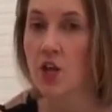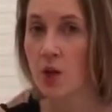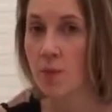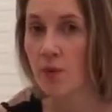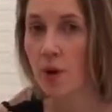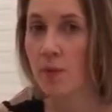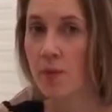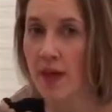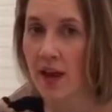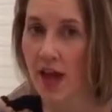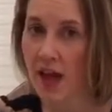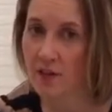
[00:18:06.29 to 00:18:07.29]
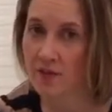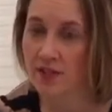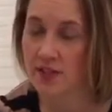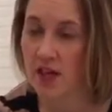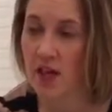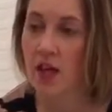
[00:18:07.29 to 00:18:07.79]
The problem they'll have
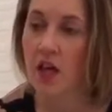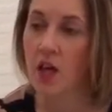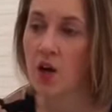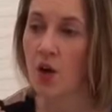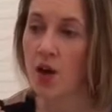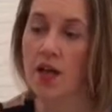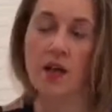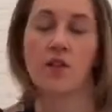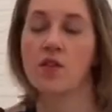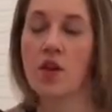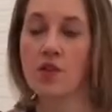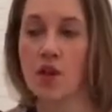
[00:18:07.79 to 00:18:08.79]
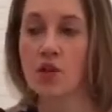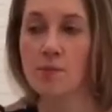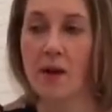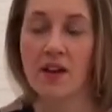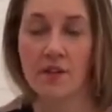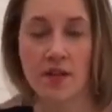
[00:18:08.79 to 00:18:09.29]
is that those
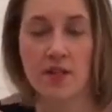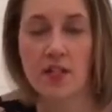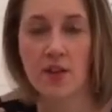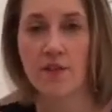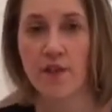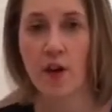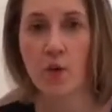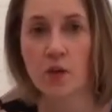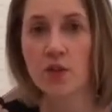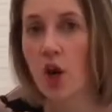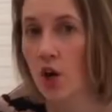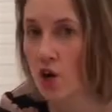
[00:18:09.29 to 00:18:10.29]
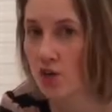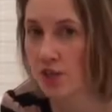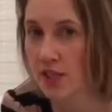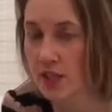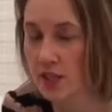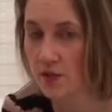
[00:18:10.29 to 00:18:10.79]
benefits they felt will not
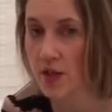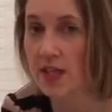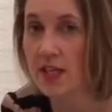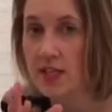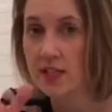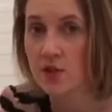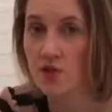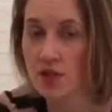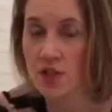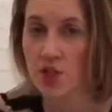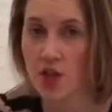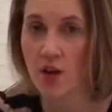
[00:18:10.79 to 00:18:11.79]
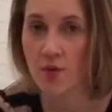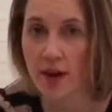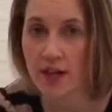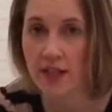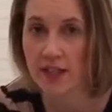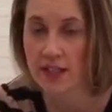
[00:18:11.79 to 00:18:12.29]
continue. They need to drink the gel
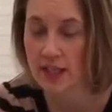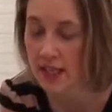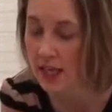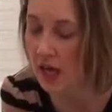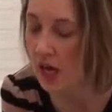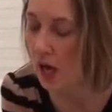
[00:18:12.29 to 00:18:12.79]
regularly.